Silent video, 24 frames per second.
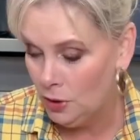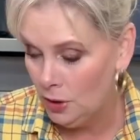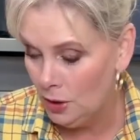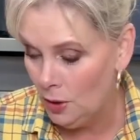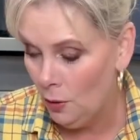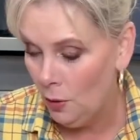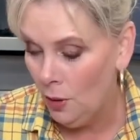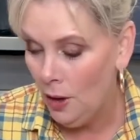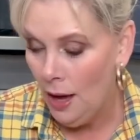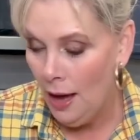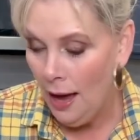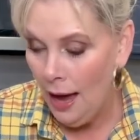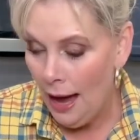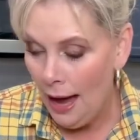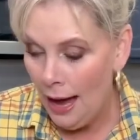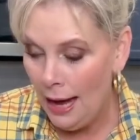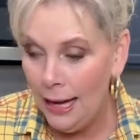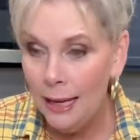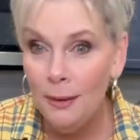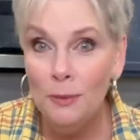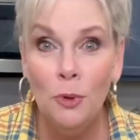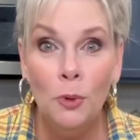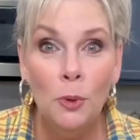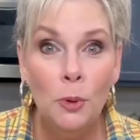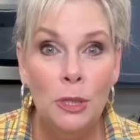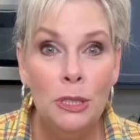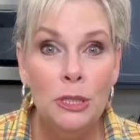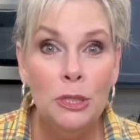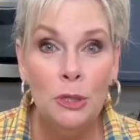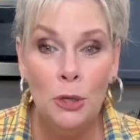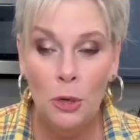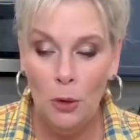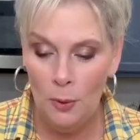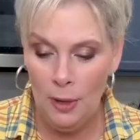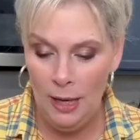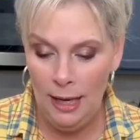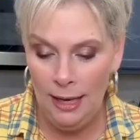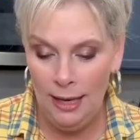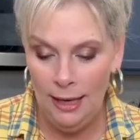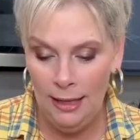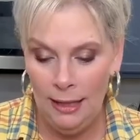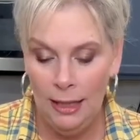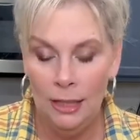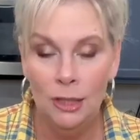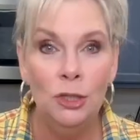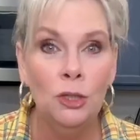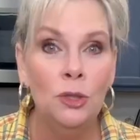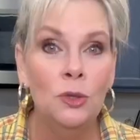So I'm going to go ahead
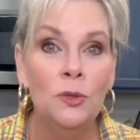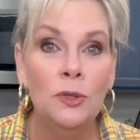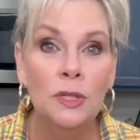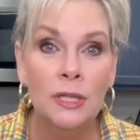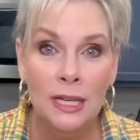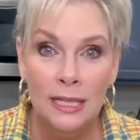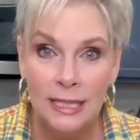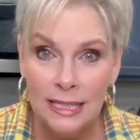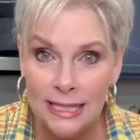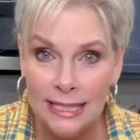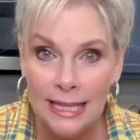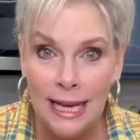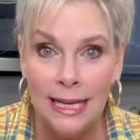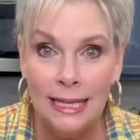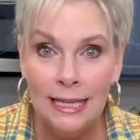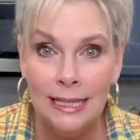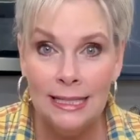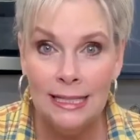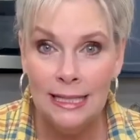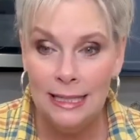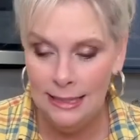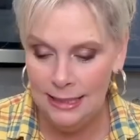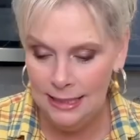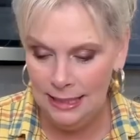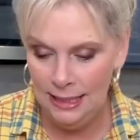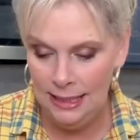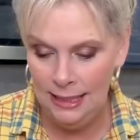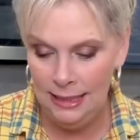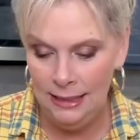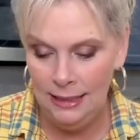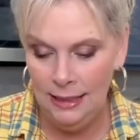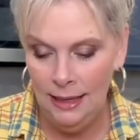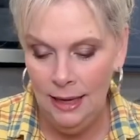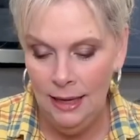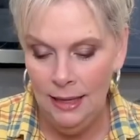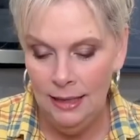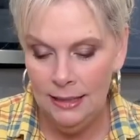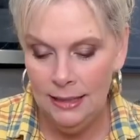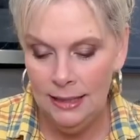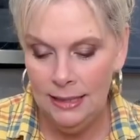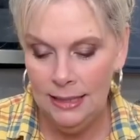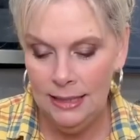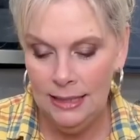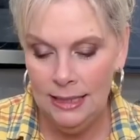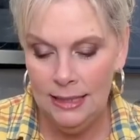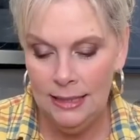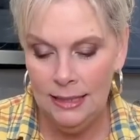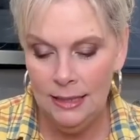and use a steak seasoning to
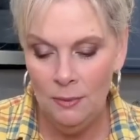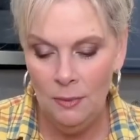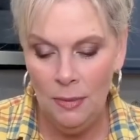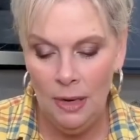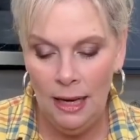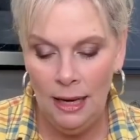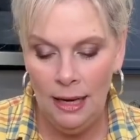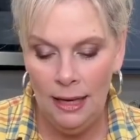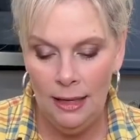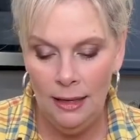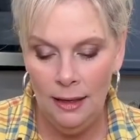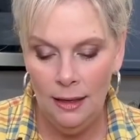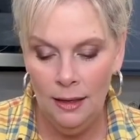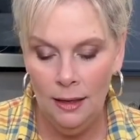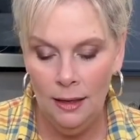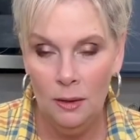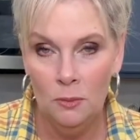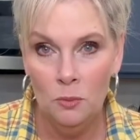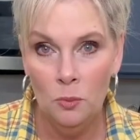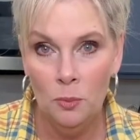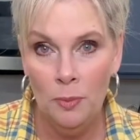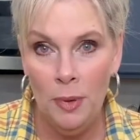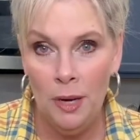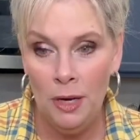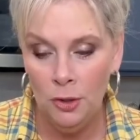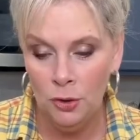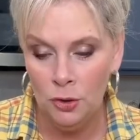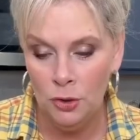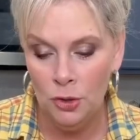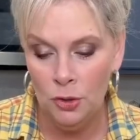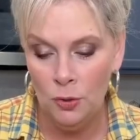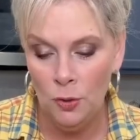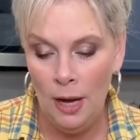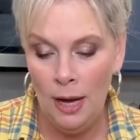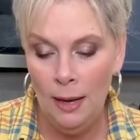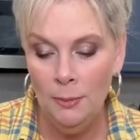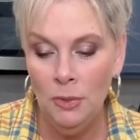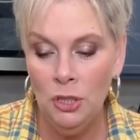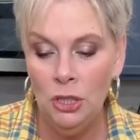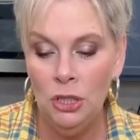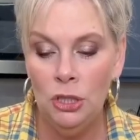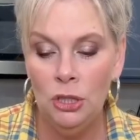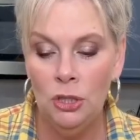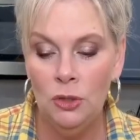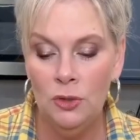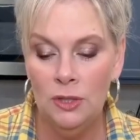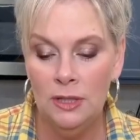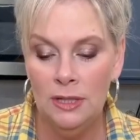season my butter. So I'm going to
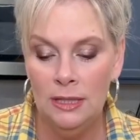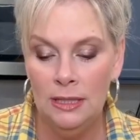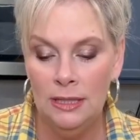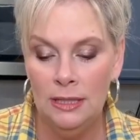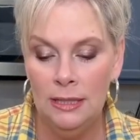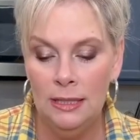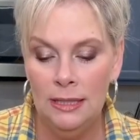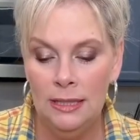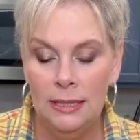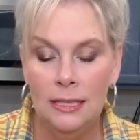use this.